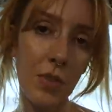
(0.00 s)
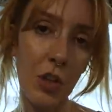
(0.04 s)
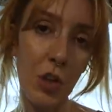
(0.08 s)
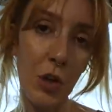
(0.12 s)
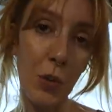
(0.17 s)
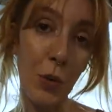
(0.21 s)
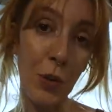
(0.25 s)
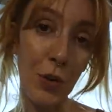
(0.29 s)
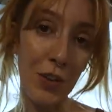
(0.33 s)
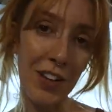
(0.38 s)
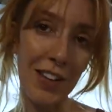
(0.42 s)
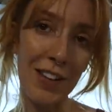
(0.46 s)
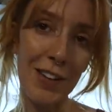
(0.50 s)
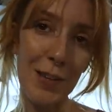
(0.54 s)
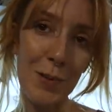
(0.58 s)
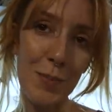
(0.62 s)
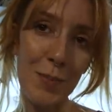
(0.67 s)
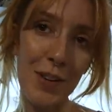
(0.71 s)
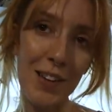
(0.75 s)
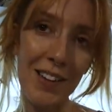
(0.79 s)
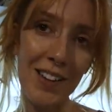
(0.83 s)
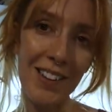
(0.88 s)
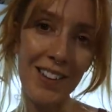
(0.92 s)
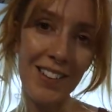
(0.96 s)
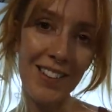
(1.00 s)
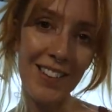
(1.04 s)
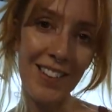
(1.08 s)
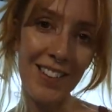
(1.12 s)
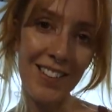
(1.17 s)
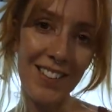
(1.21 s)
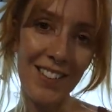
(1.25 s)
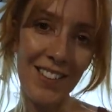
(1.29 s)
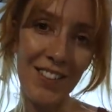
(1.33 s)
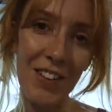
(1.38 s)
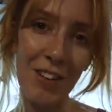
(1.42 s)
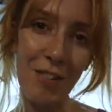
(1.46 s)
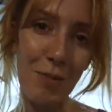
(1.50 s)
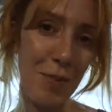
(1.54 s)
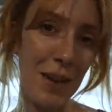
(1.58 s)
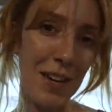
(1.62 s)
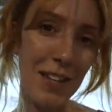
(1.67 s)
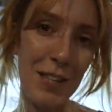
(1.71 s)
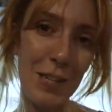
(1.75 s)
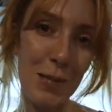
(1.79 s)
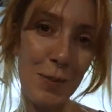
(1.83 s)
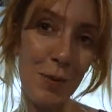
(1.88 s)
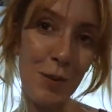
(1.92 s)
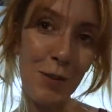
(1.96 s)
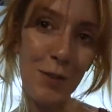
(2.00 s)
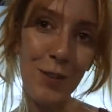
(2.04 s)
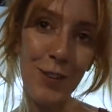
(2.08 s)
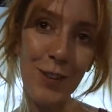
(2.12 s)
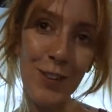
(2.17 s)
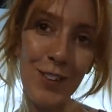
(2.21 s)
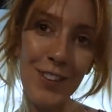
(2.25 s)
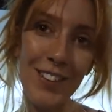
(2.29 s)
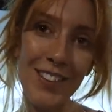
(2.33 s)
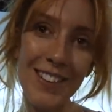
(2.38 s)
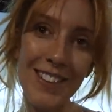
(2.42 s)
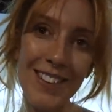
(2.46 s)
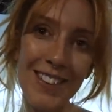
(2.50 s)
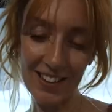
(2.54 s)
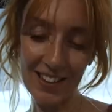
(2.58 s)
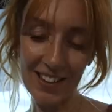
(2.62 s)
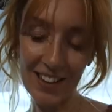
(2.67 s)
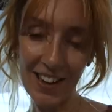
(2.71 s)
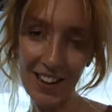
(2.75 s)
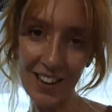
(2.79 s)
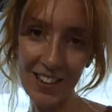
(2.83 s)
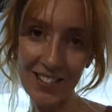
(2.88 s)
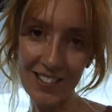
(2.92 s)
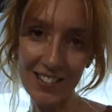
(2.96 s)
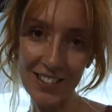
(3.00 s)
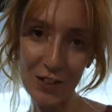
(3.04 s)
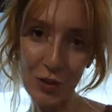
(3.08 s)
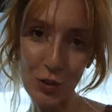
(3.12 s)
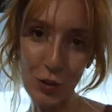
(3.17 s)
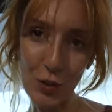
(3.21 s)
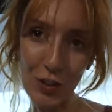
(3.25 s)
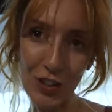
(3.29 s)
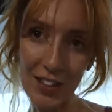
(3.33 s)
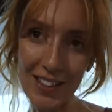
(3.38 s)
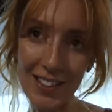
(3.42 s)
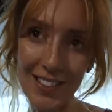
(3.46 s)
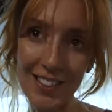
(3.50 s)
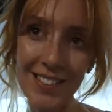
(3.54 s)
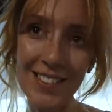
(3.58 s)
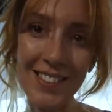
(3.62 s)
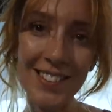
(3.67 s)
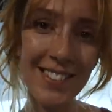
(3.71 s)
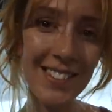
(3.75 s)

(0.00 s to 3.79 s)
You are the guinea pig. Oh, no. I've never made this before. No. There you go, enjoy. Thank you,